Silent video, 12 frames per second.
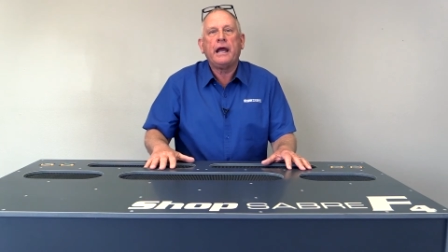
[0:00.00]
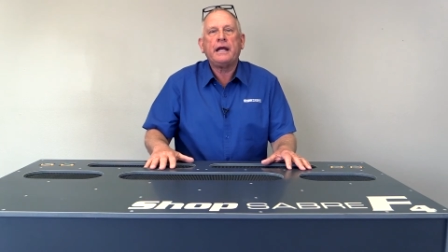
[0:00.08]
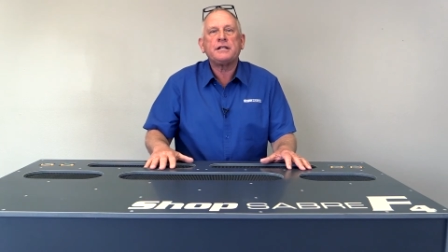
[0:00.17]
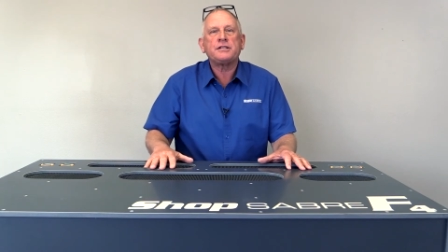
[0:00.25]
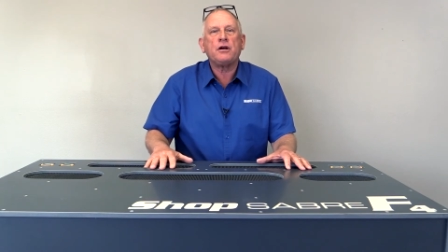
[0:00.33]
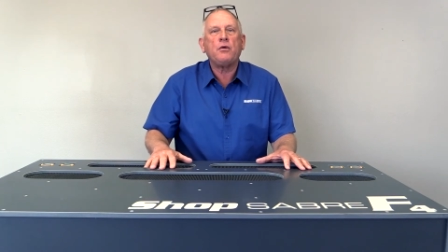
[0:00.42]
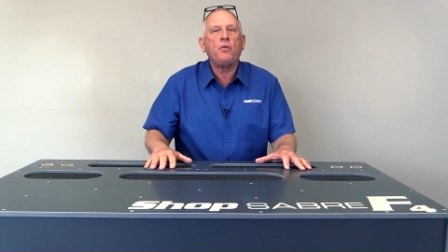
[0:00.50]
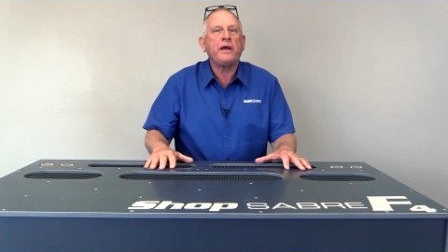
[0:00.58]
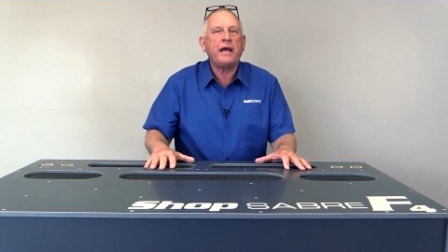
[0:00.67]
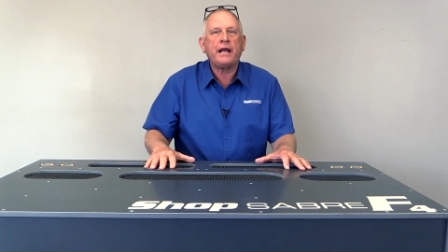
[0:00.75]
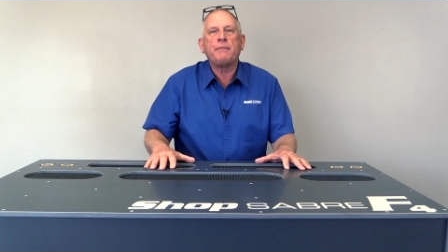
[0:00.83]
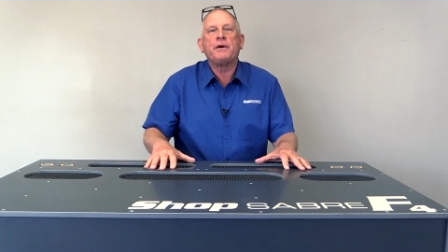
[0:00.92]
And so
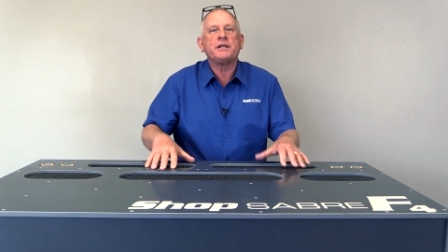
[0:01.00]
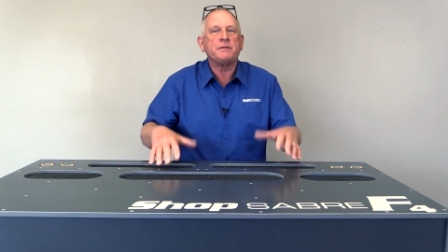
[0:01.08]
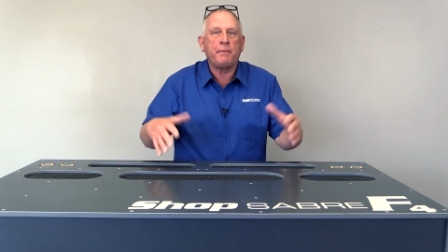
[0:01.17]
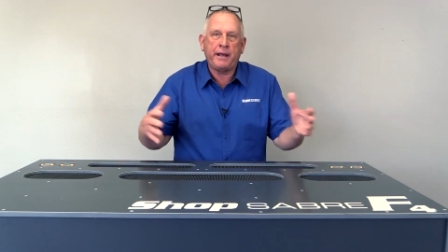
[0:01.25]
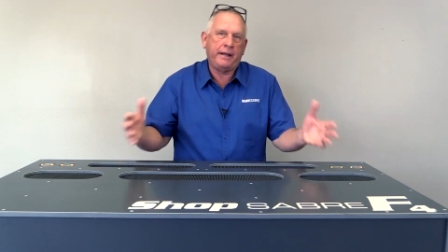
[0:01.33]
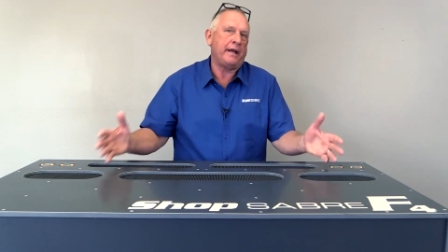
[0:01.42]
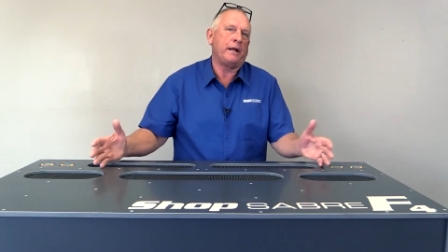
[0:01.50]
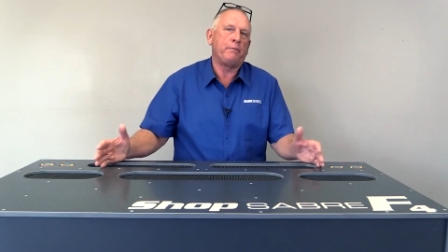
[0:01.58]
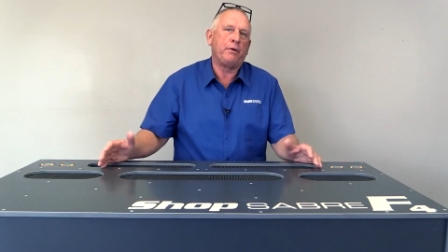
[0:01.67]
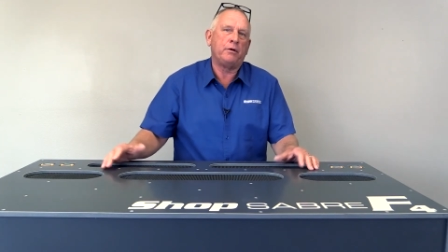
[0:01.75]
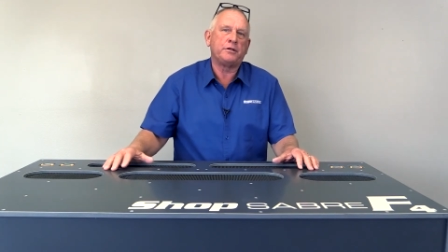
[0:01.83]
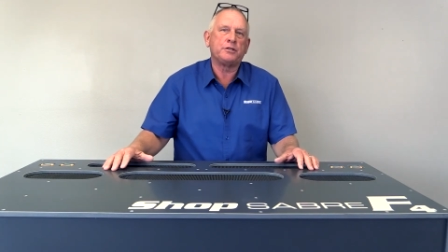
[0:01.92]
we had a bunch of band-aid
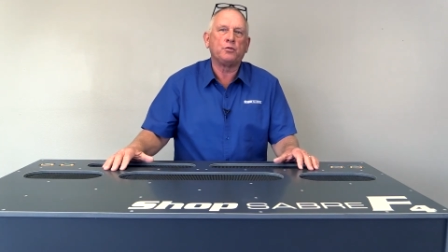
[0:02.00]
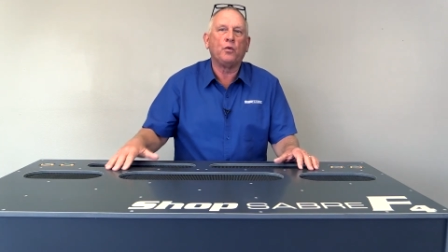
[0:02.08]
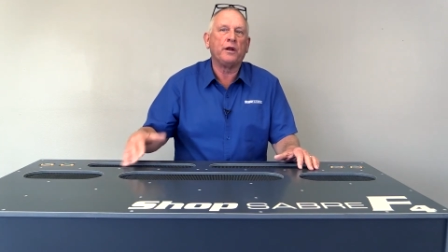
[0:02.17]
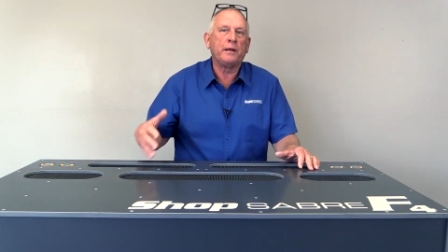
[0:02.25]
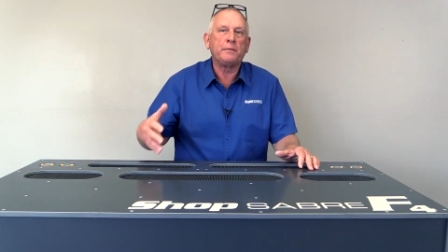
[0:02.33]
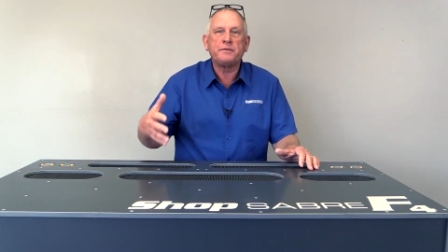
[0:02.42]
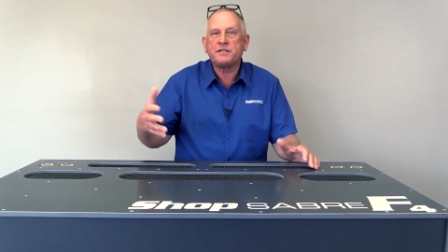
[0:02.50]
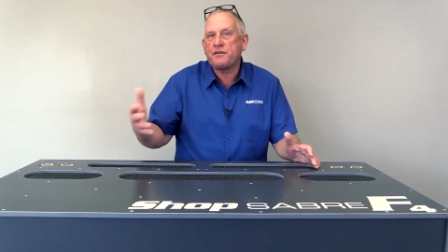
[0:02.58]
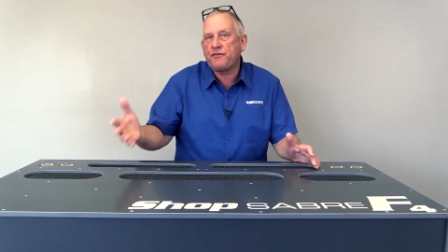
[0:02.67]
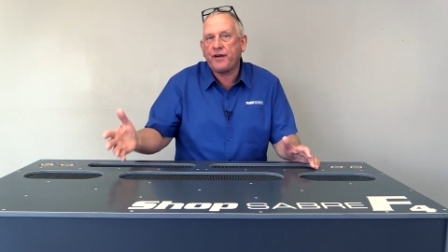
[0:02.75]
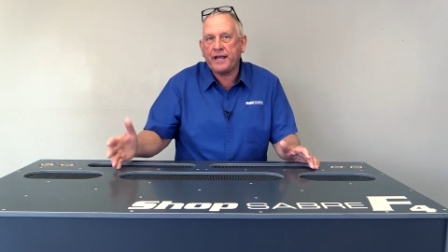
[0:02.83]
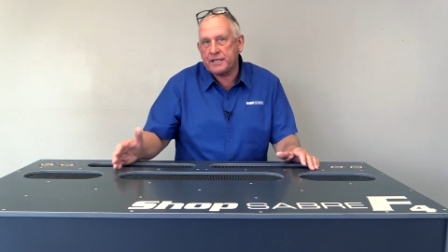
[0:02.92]
approaches. One of them is a
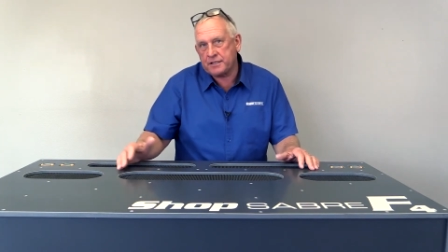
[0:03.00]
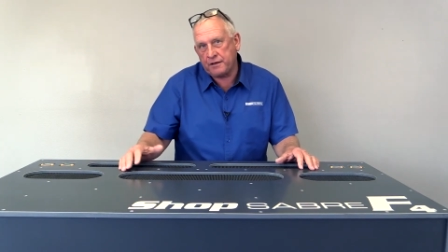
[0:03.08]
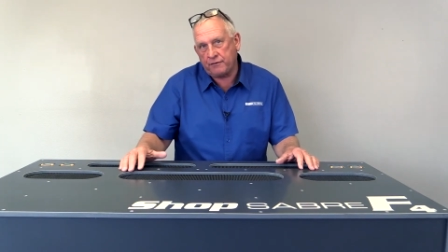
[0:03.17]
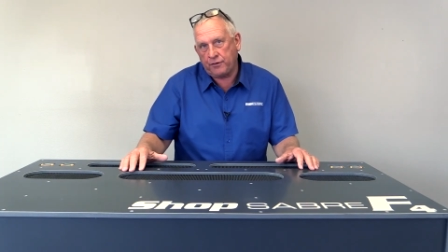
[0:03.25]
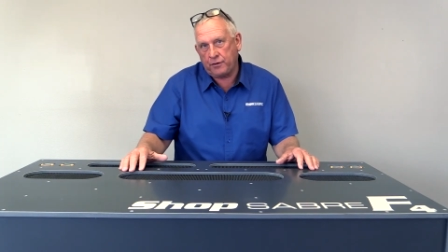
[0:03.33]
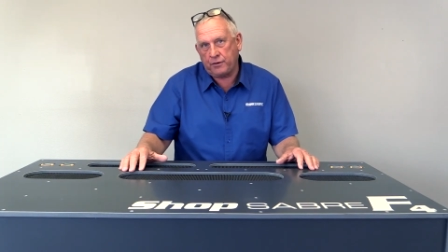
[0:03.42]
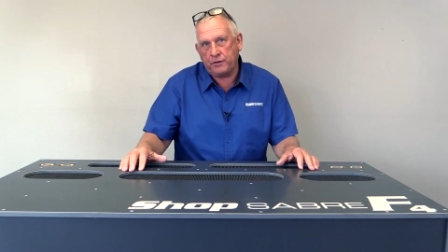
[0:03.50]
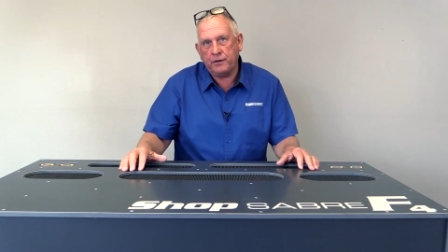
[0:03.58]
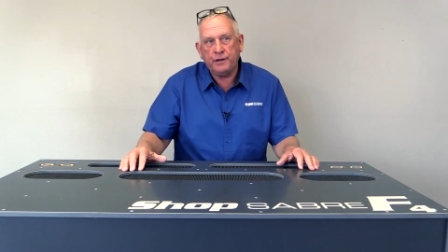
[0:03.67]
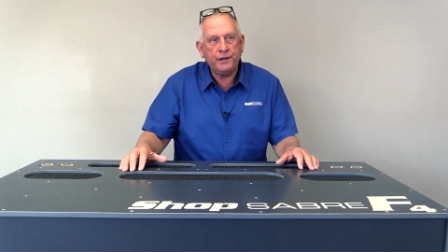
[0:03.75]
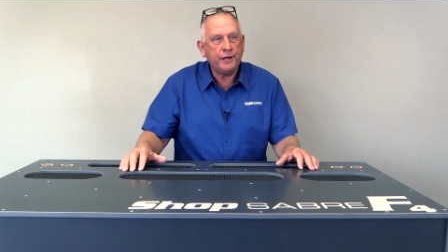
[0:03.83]
phase converter.